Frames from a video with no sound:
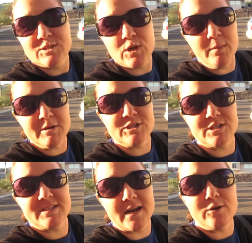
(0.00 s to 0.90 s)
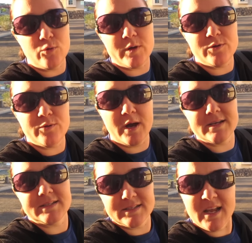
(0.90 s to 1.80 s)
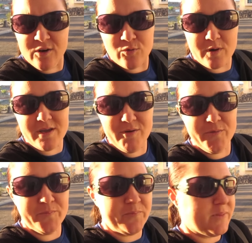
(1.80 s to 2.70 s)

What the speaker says: So how much does that annoy you guys? Does that annoy you?